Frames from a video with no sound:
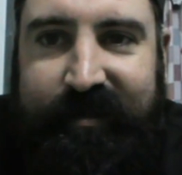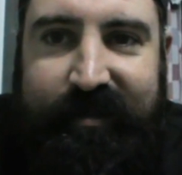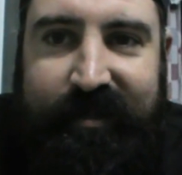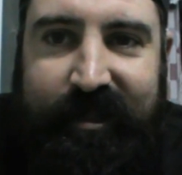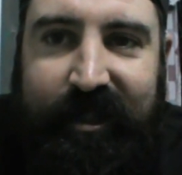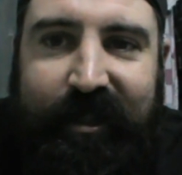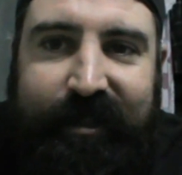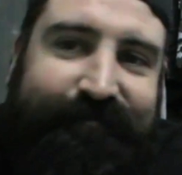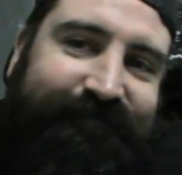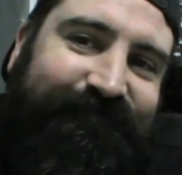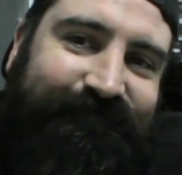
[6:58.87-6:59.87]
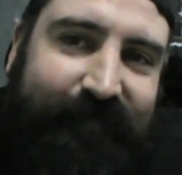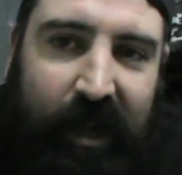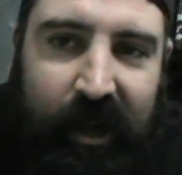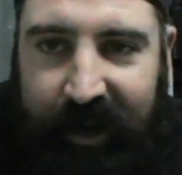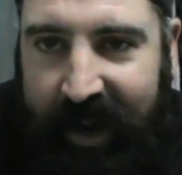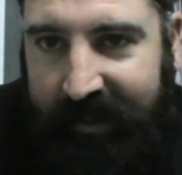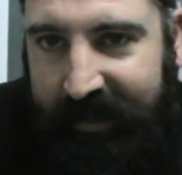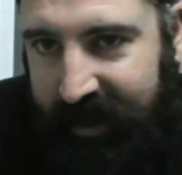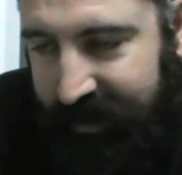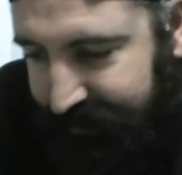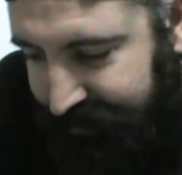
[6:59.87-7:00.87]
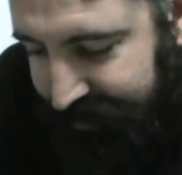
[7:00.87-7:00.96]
So I got out of there,